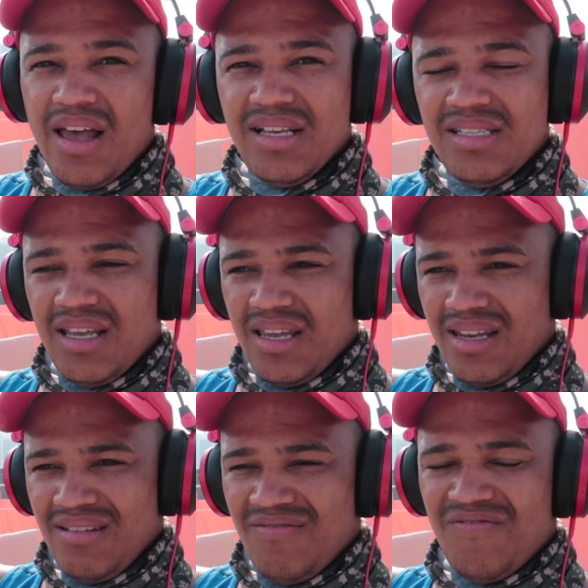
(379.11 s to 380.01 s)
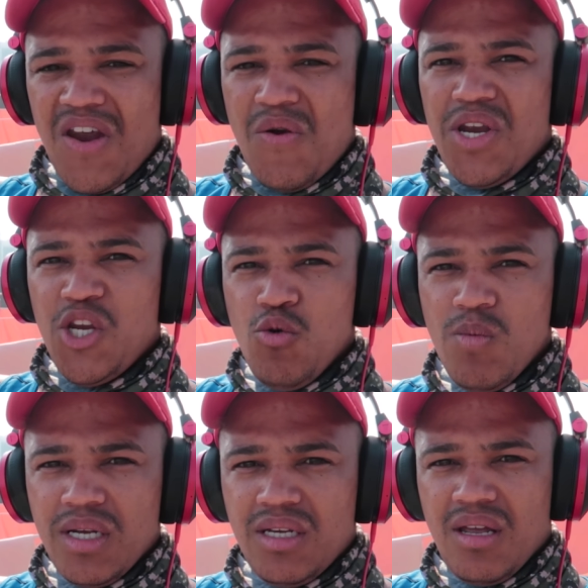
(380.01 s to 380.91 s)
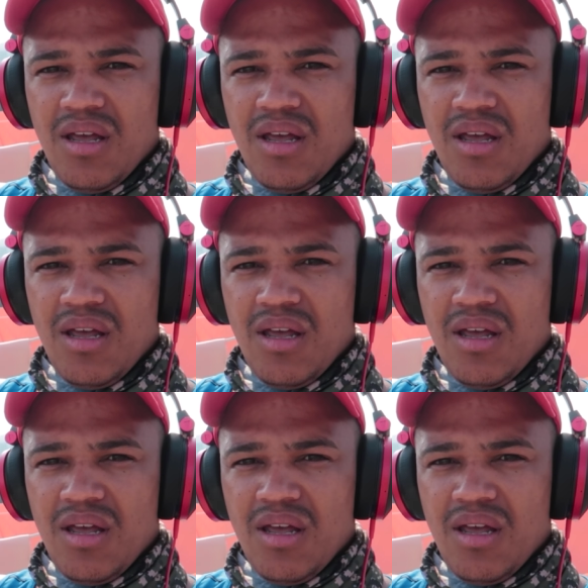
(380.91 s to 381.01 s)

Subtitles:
as in very humid.